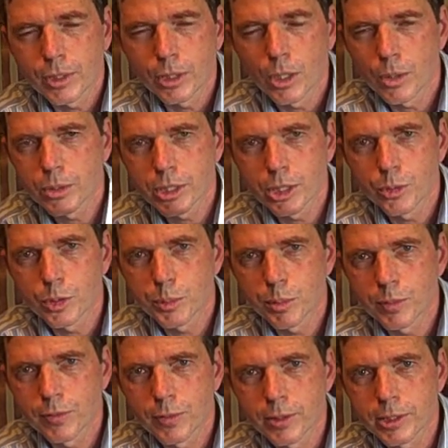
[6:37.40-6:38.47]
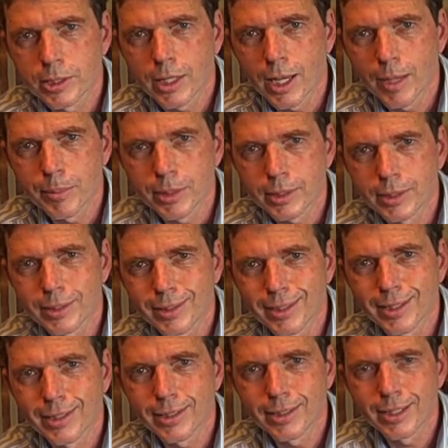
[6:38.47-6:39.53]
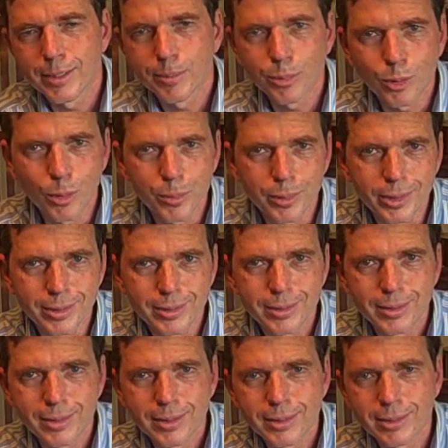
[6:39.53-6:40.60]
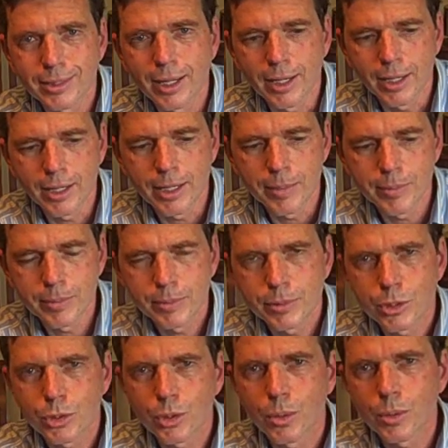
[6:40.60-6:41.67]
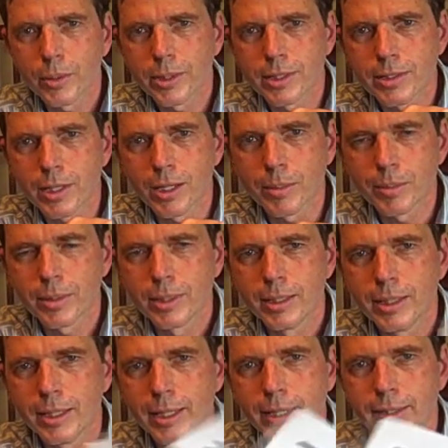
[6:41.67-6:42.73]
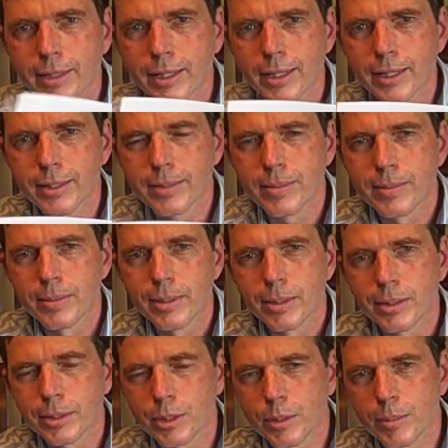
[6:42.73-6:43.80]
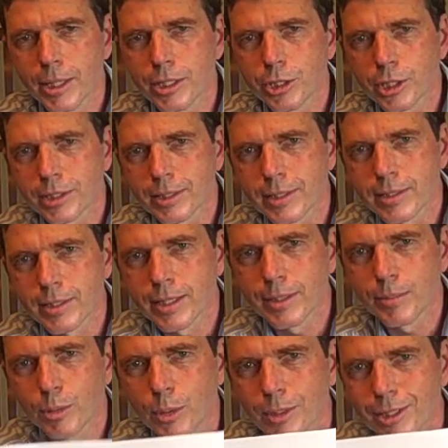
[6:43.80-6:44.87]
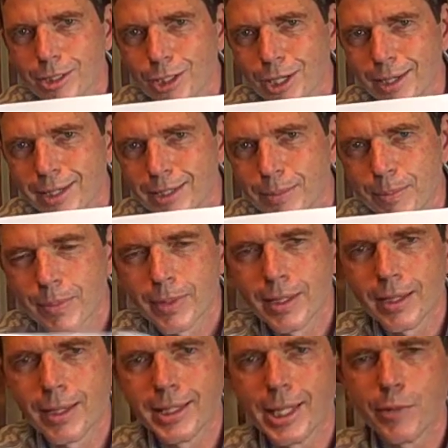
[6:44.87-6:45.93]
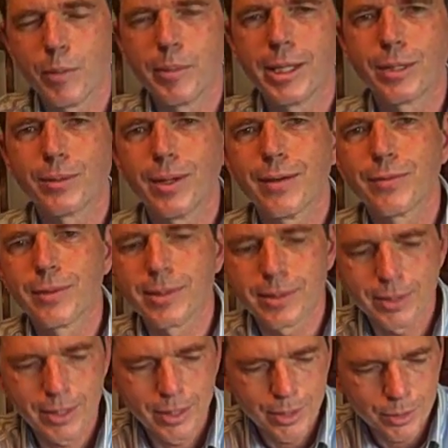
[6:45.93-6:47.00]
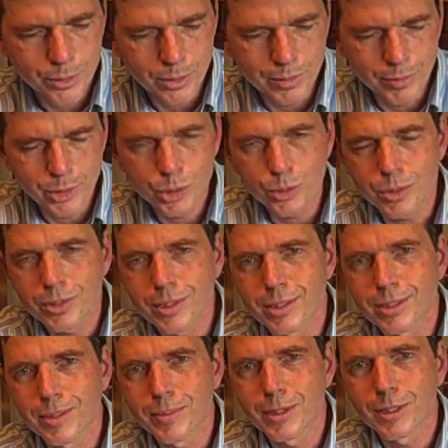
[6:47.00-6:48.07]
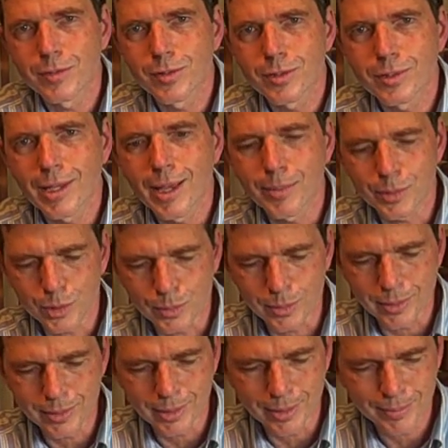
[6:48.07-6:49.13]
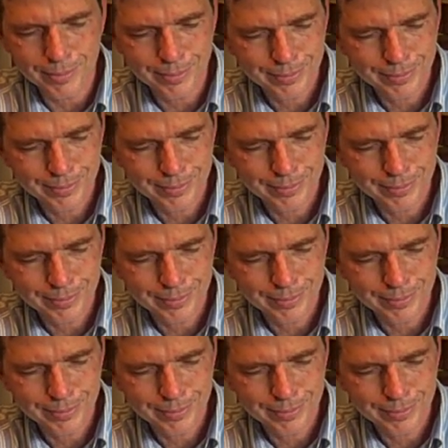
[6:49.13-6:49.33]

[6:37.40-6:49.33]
goes into his preferred topic at an inappropriate time, just hold this up, and then you might gently say broken chain, and that will make reference to the visual system that you've established with them.